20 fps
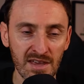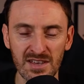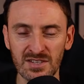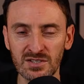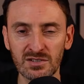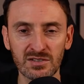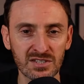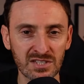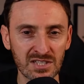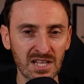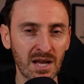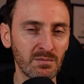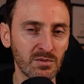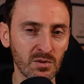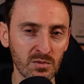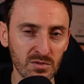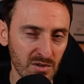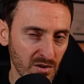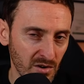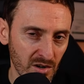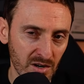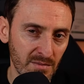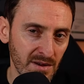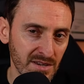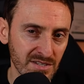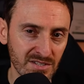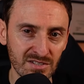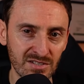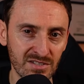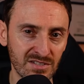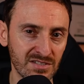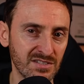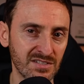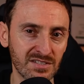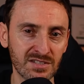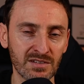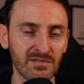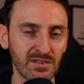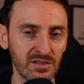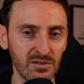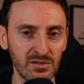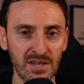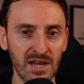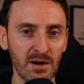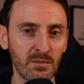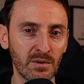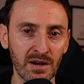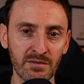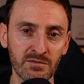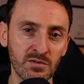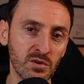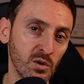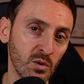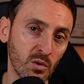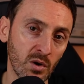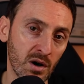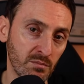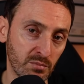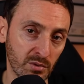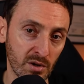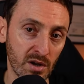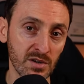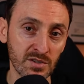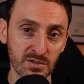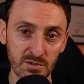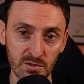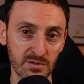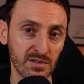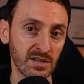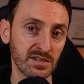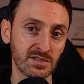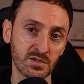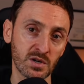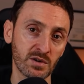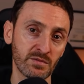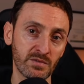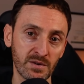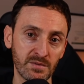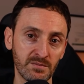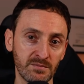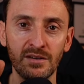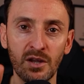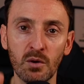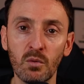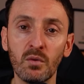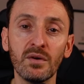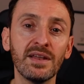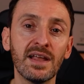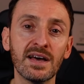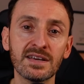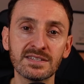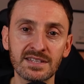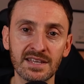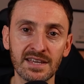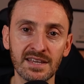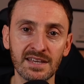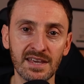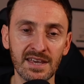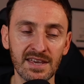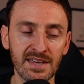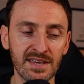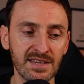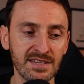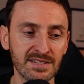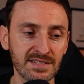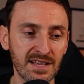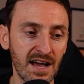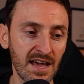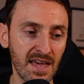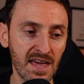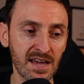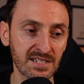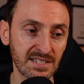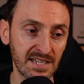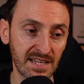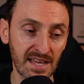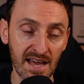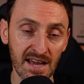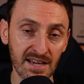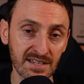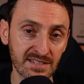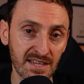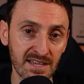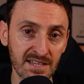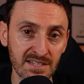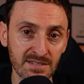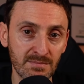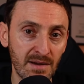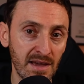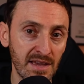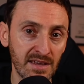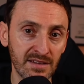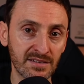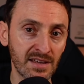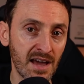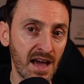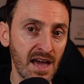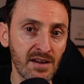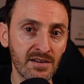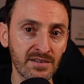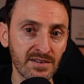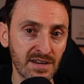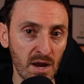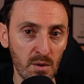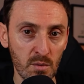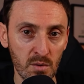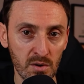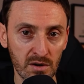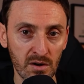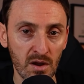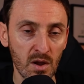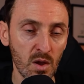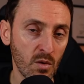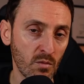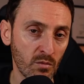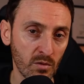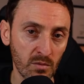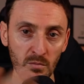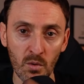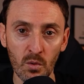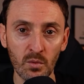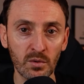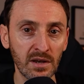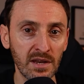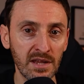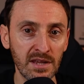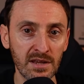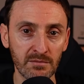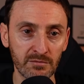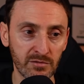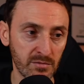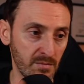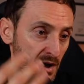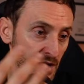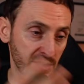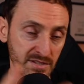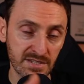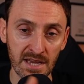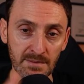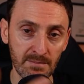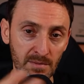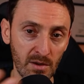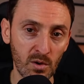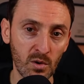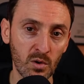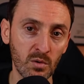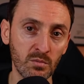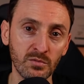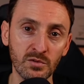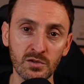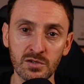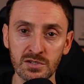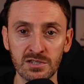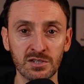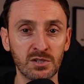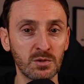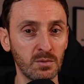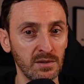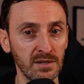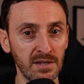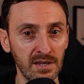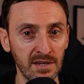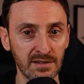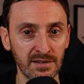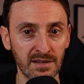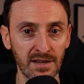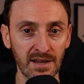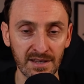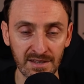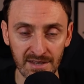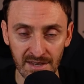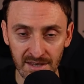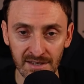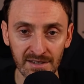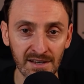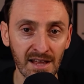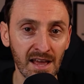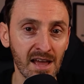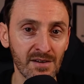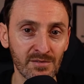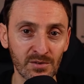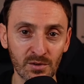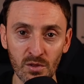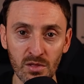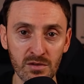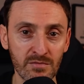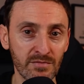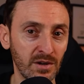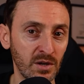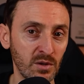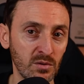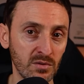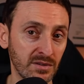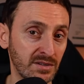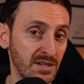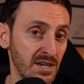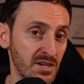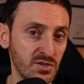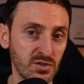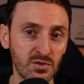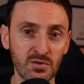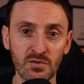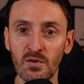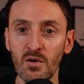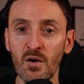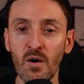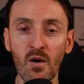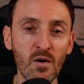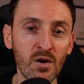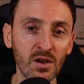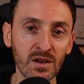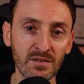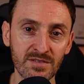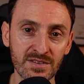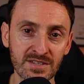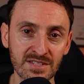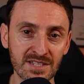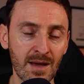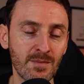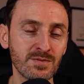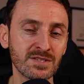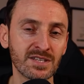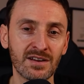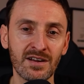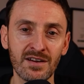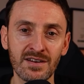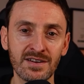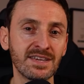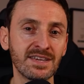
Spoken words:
it's going to stop those error messages and stuff that you get whenever you go and browse to that server. Now, one last thing is I actually access my entire network remotely and from outside my home using TwinGate. Again, I have another video that takes you through all of the steps and how